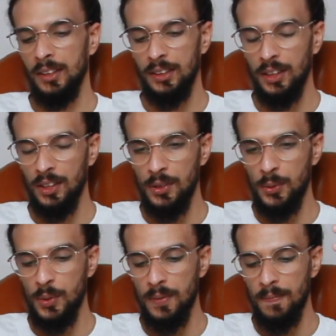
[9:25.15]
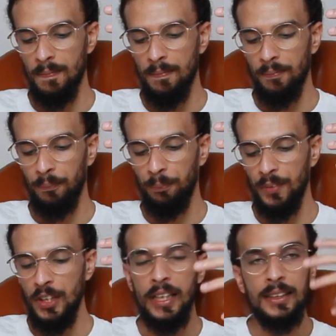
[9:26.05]
So
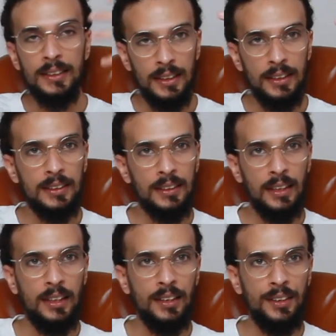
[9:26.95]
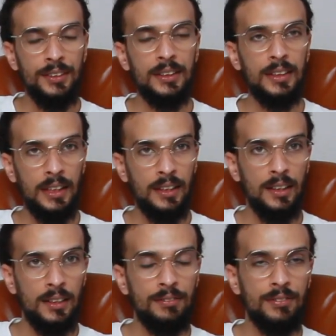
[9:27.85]
you can see the setting, you set it
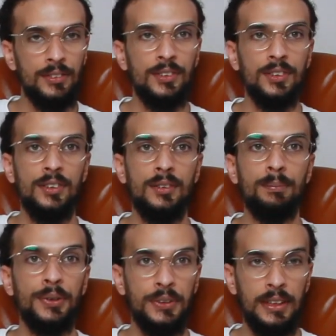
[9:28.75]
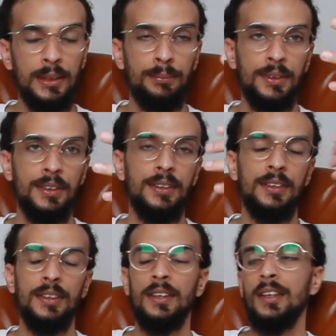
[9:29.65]
up for
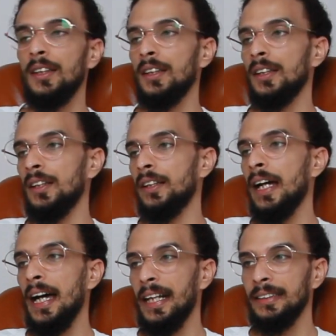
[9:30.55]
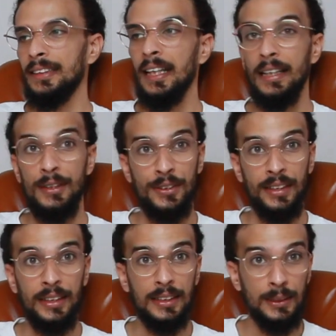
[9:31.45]
participants as a
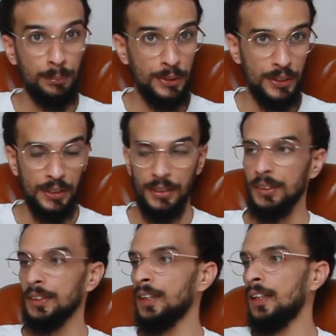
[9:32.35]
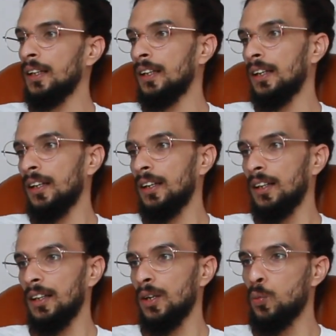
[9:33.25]
learning experience
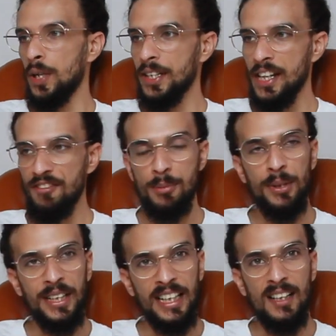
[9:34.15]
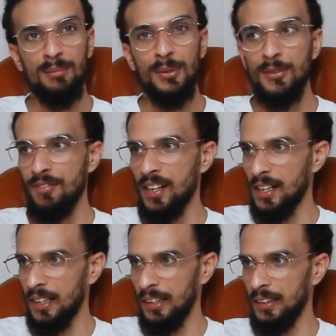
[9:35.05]
where everybody can
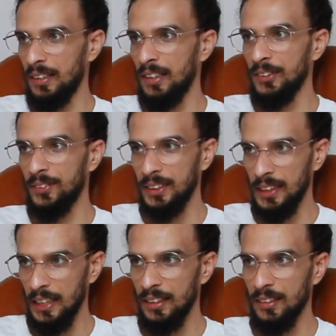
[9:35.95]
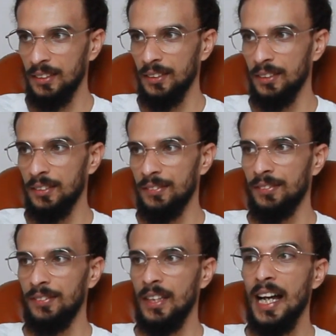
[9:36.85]
provide understanding of
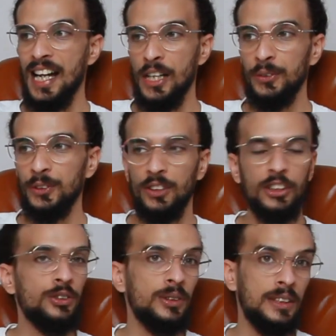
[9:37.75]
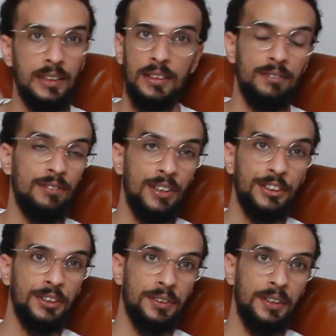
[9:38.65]
how structural racism
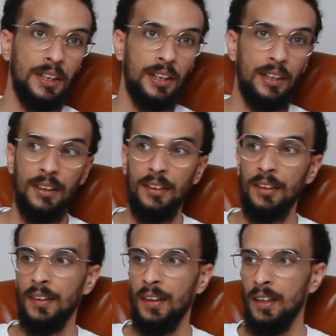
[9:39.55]
function in